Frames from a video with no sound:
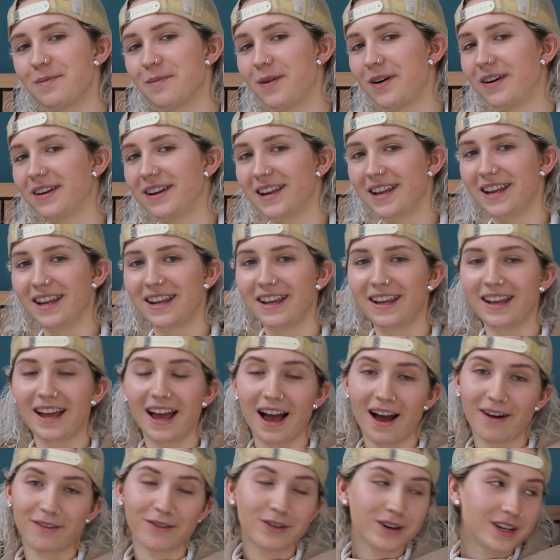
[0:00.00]
Marley.
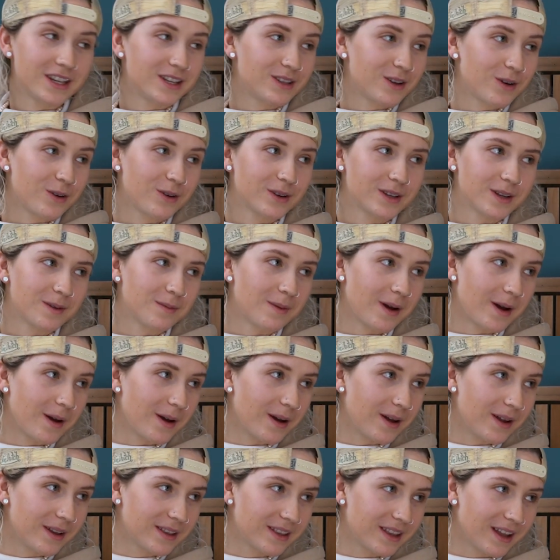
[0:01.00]
I've already told him that.
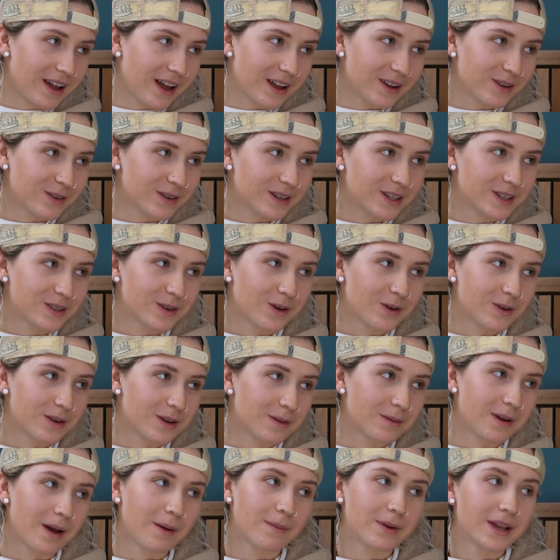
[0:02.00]

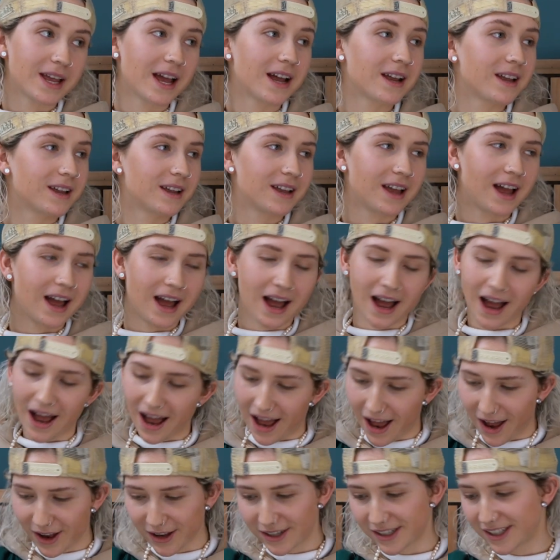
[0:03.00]
But yeah,
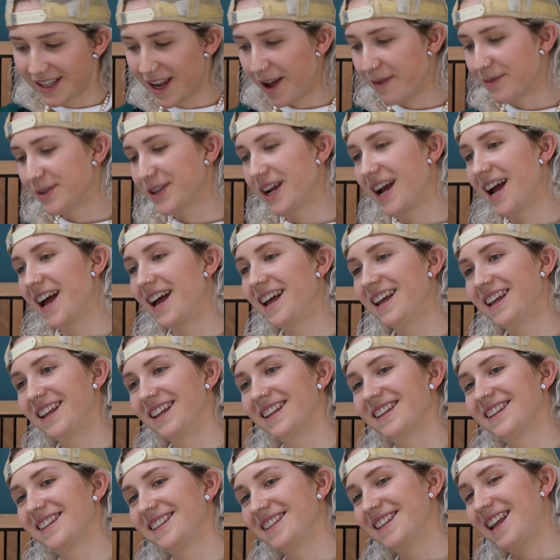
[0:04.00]

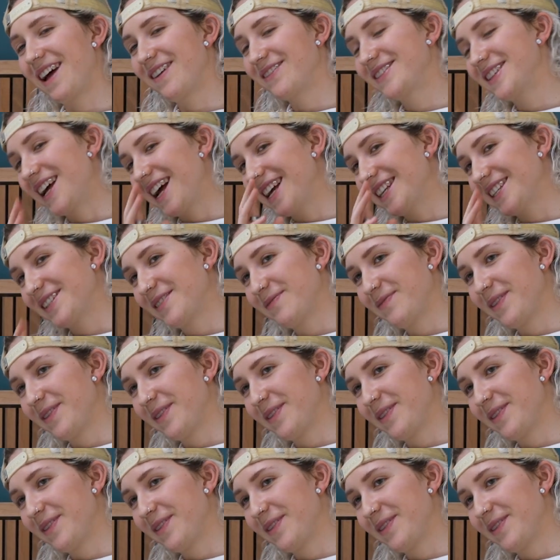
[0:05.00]
Snapchat is the